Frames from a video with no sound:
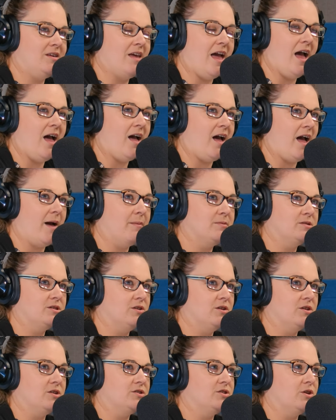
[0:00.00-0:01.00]
Yeah,
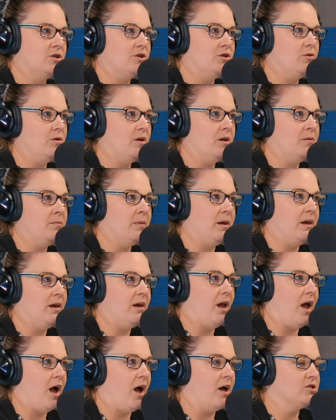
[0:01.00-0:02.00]
absolutely. So you can
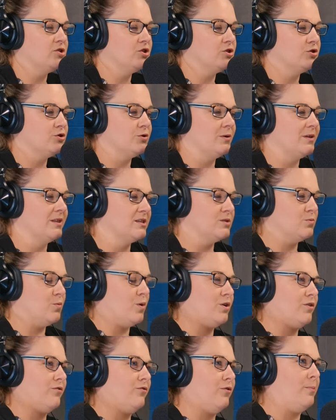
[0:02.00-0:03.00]
be, as you're doing this
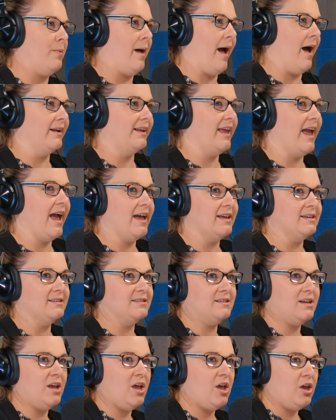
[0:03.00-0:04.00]
wonderful
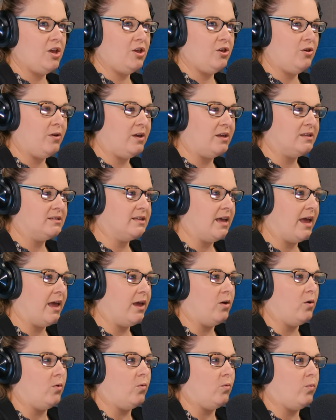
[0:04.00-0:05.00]
podcast, right, you can
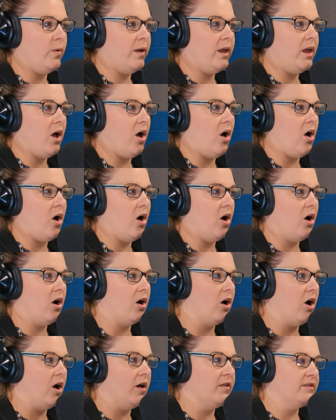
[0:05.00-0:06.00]
say, we
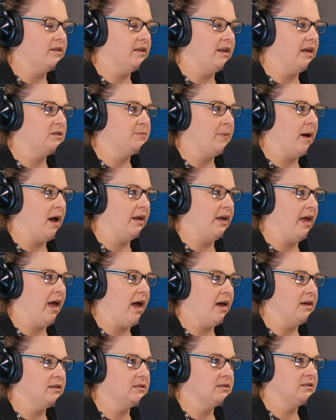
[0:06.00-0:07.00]
are on today's
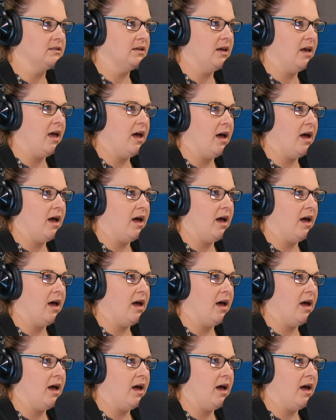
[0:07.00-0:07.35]
podcast.